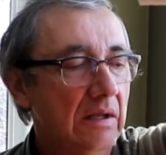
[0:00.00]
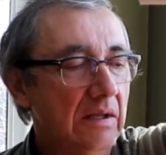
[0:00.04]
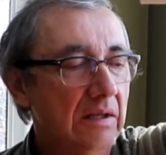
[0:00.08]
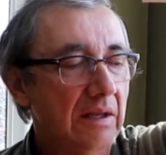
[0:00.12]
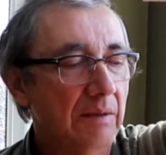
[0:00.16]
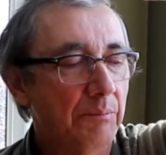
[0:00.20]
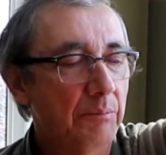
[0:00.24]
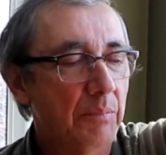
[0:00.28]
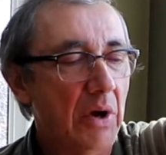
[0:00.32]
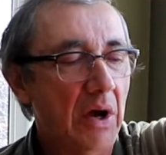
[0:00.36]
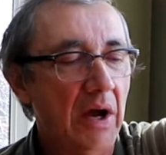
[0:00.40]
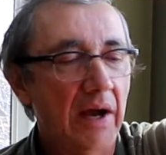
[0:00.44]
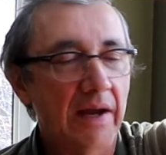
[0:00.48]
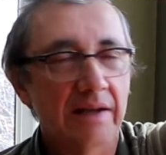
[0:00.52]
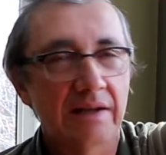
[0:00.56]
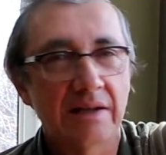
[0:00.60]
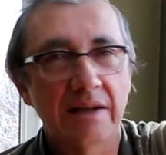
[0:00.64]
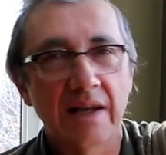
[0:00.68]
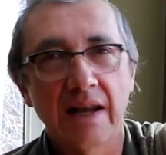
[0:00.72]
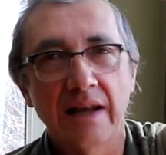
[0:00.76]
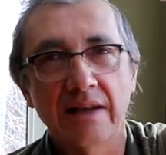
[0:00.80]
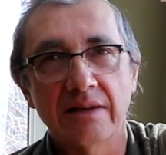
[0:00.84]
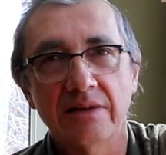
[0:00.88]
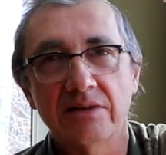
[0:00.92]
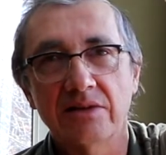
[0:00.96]
The pine
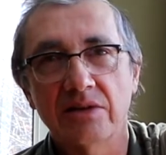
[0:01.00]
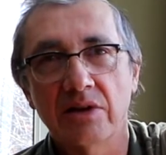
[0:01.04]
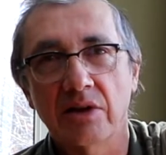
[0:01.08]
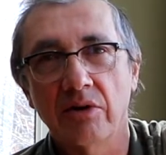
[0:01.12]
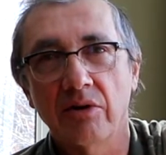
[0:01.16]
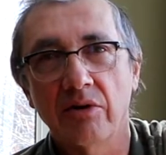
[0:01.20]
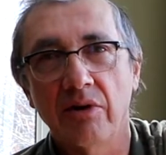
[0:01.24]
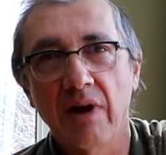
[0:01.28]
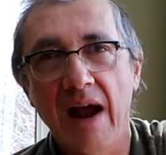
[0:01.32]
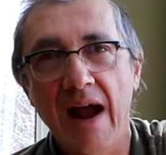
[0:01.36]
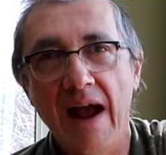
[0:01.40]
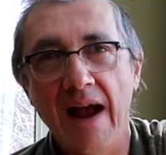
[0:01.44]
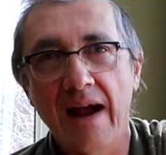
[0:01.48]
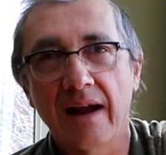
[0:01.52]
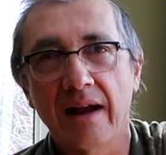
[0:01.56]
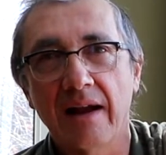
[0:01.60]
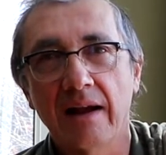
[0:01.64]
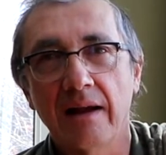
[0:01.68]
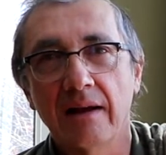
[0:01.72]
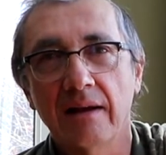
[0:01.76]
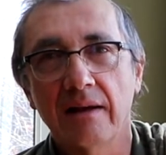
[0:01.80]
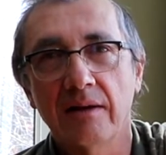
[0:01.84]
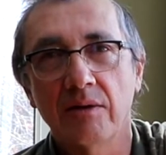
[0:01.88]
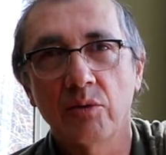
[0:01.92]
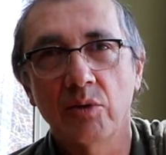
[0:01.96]
tends to crack
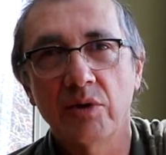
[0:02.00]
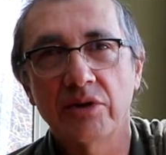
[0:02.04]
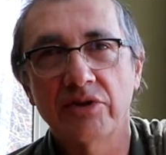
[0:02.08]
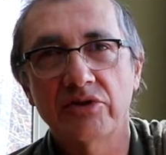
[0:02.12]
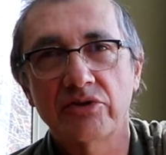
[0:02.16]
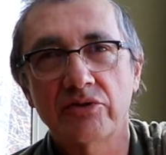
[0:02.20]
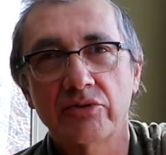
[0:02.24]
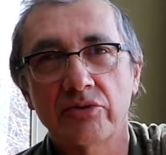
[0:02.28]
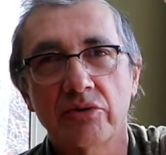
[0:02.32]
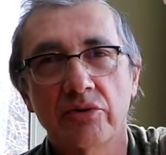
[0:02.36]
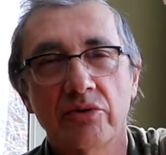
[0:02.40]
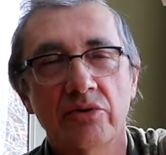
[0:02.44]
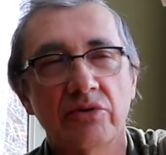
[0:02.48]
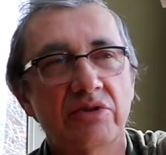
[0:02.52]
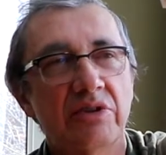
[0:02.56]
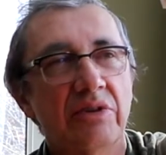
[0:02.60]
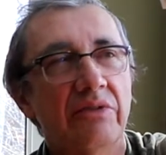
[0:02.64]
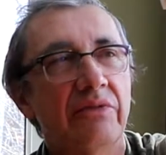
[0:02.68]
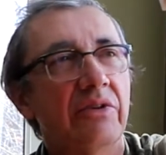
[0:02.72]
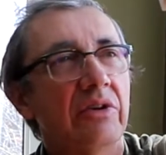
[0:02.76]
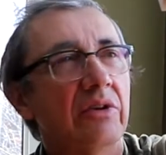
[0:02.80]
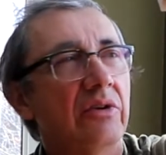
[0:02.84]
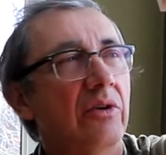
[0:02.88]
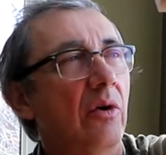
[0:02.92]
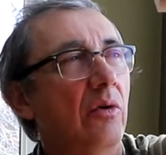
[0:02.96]
with screws
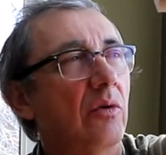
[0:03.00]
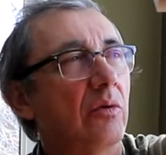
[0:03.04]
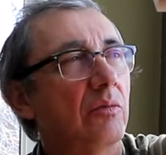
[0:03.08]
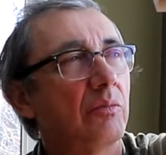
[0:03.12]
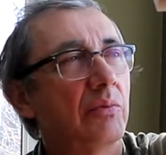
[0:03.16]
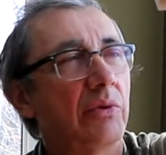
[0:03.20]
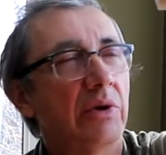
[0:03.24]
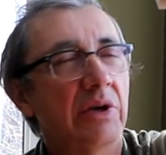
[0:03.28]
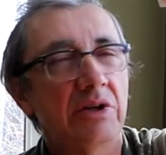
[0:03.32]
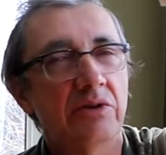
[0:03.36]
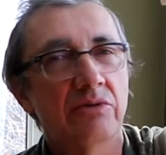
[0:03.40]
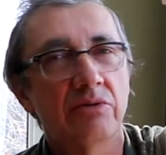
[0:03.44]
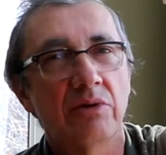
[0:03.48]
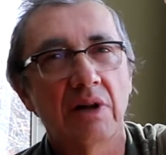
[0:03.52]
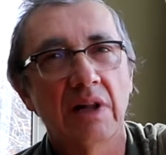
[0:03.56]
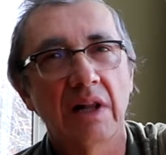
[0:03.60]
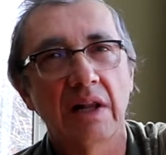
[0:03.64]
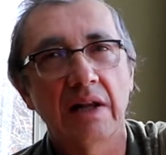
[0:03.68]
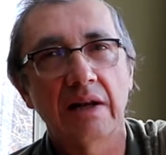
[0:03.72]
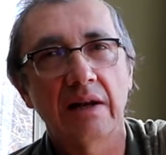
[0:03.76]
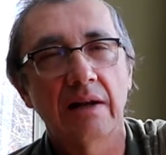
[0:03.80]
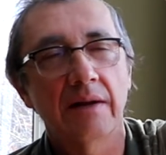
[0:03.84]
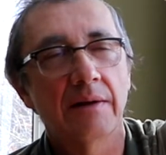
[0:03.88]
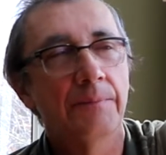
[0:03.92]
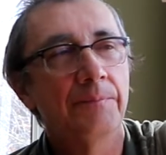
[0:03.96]
if you don't pre-drill
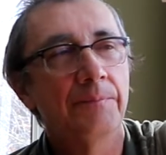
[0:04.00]
it.